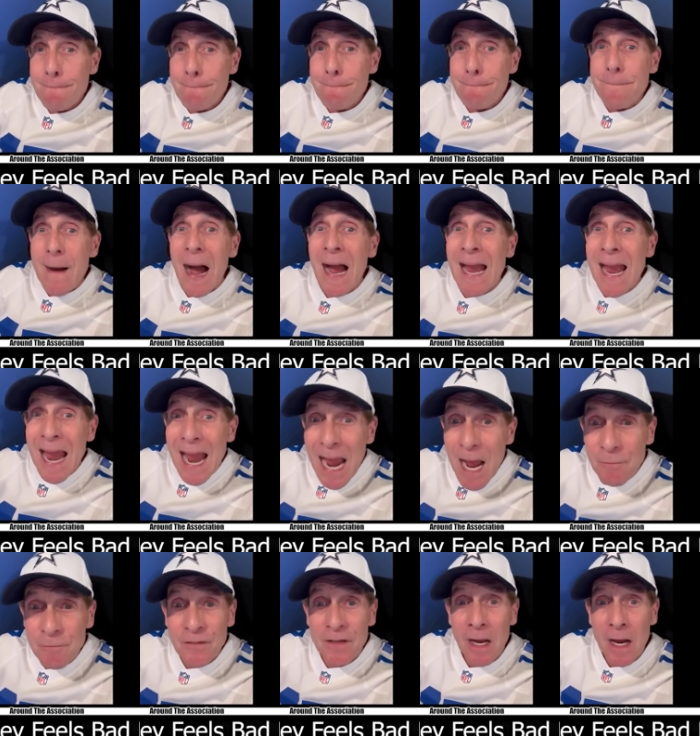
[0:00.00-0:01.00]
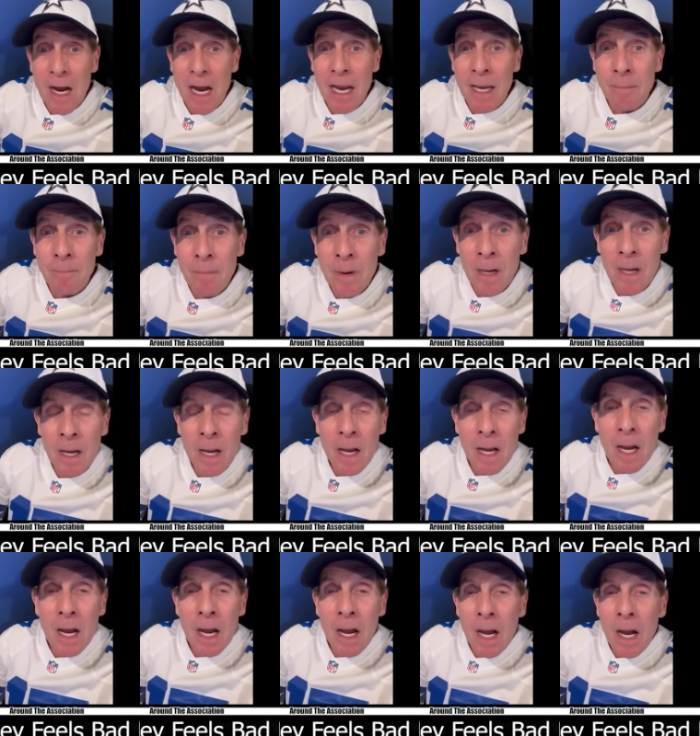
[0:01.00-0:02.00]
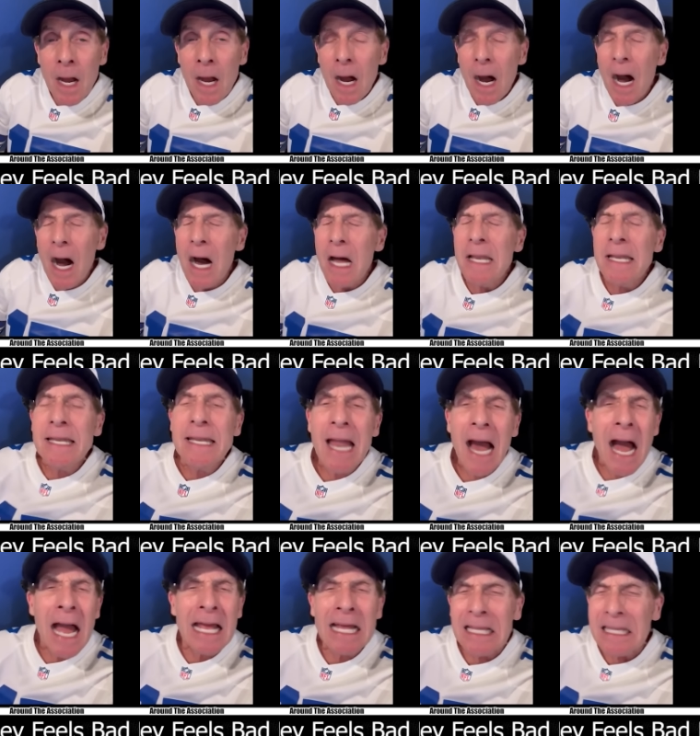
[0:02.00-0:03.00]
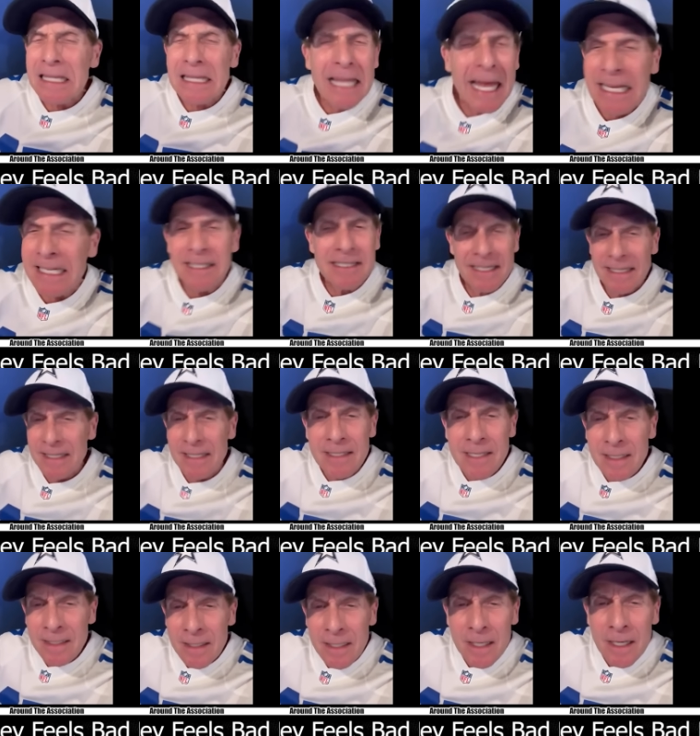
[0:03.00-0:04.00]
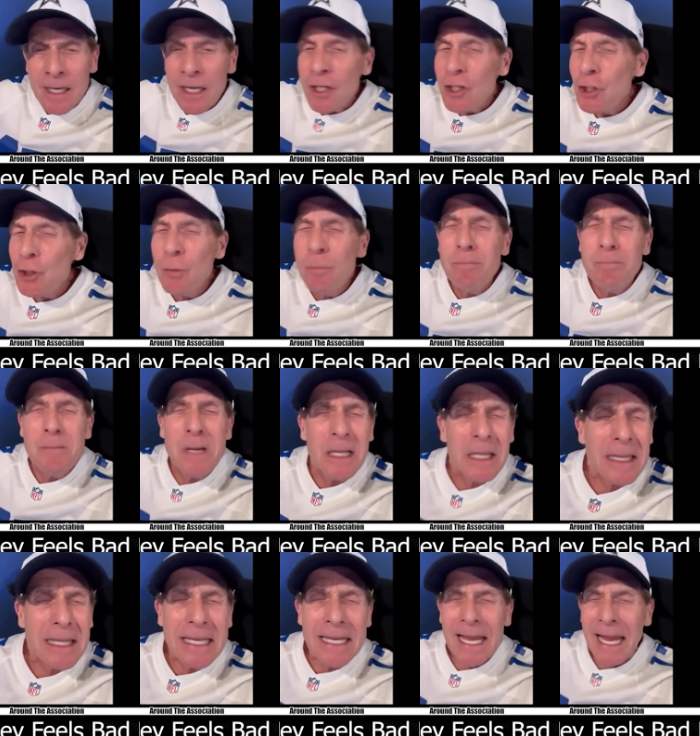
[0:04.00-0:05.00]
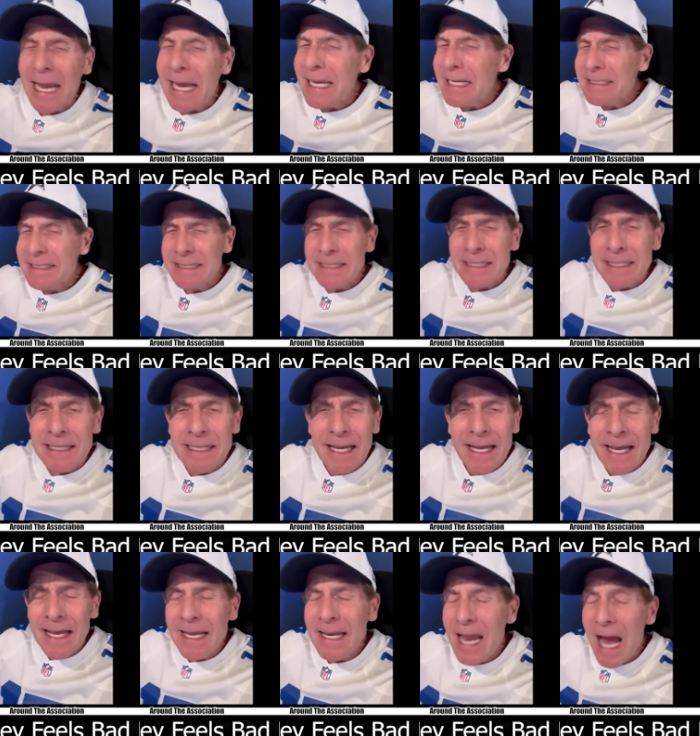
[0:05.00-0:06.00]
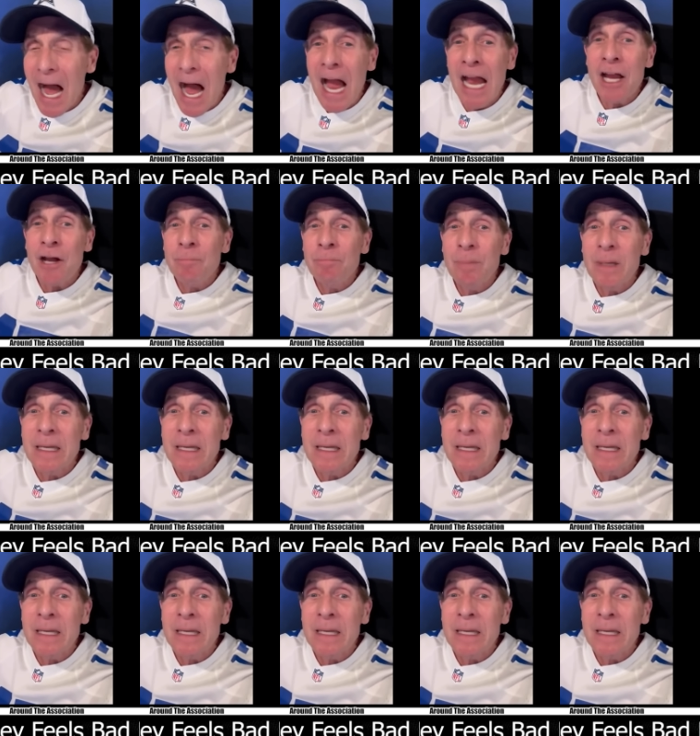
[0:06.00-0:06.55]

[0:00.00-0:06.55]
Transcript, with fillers: But it'll be interesting to see if he's able to generate that kind of interest he used to have in his show